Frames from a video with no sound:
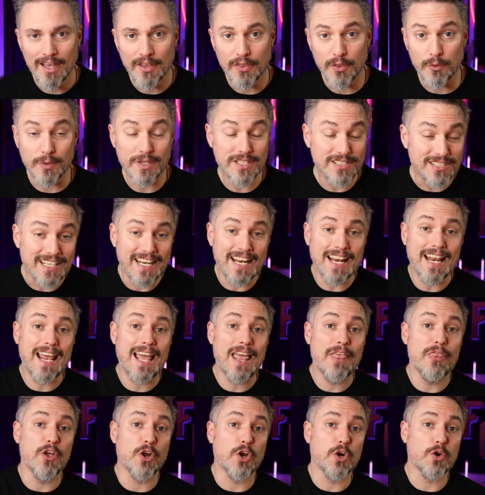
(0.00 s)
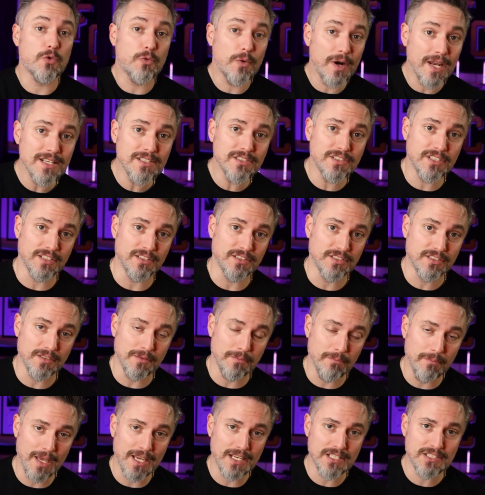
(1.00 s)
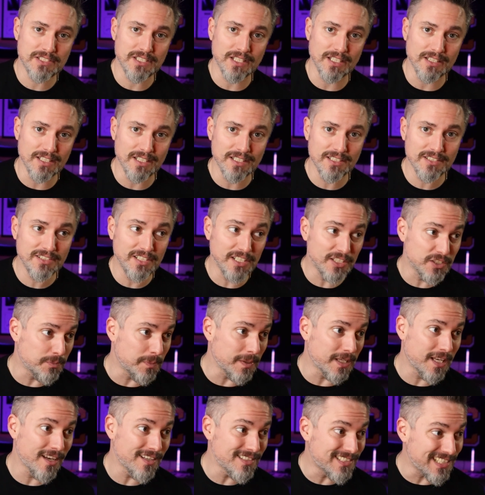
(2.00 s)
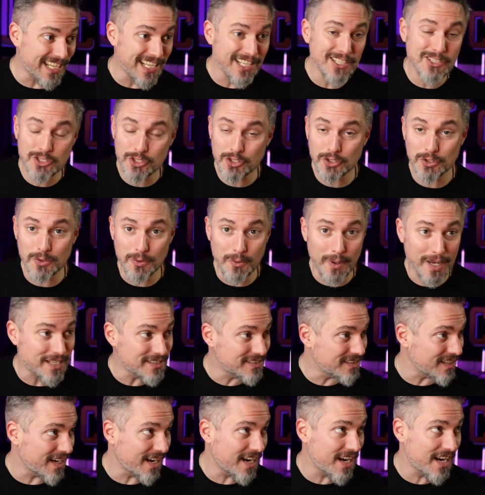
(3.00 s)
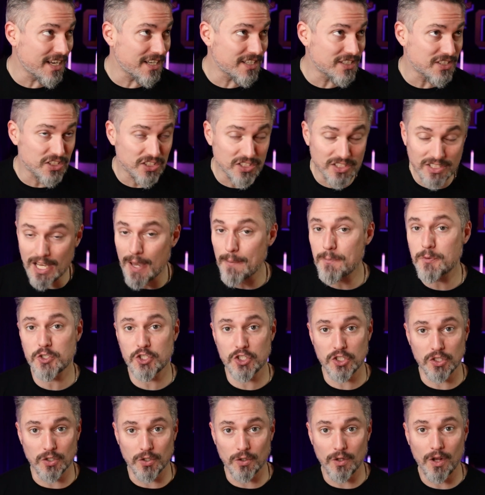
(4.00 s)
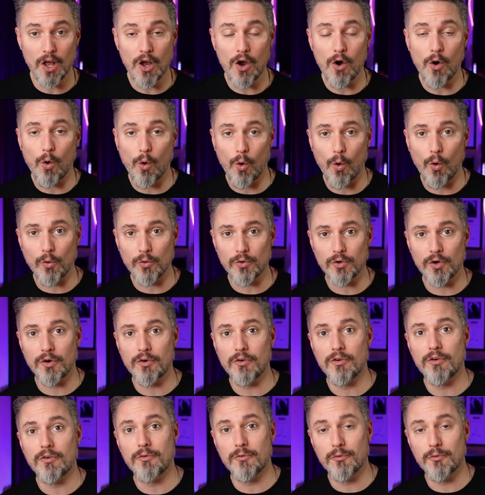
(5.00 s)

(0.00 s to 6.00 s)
The reason The Crazies makes the list is because it too is an exceptional horror